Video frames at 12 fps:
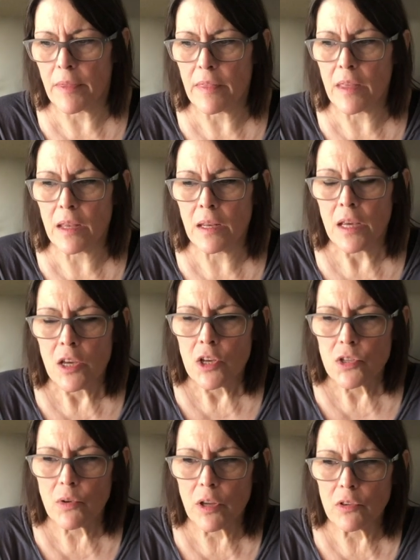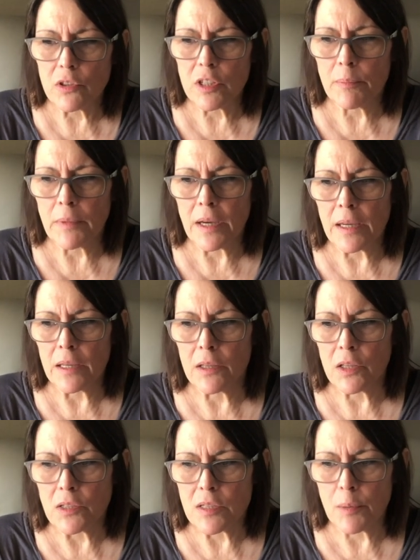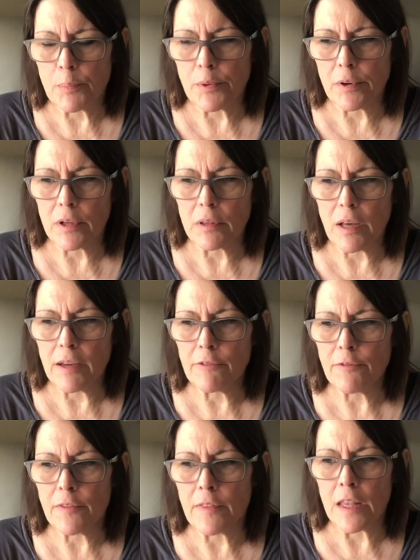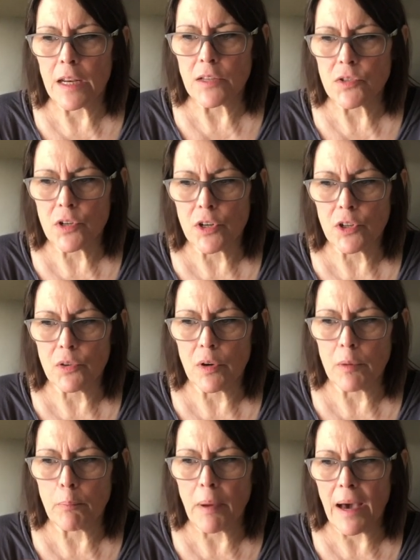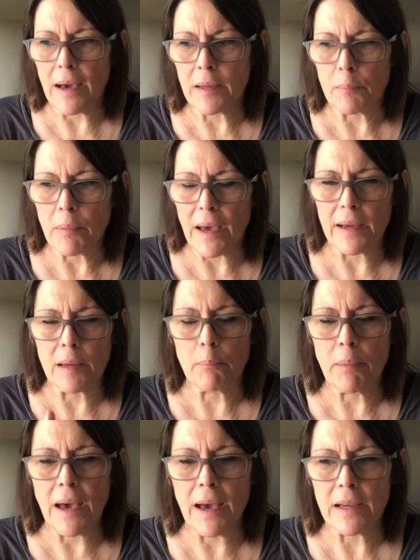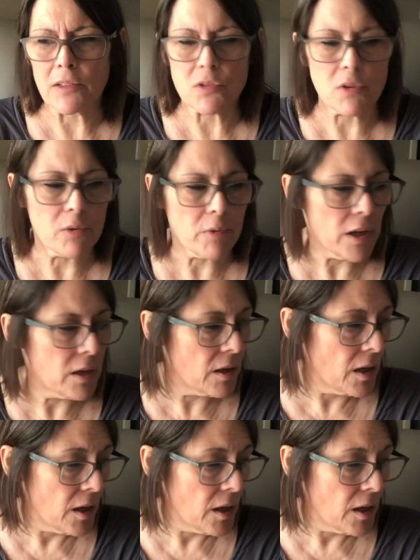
And then, so I looked at my contemporary life and then I started going back and back and back. And so I read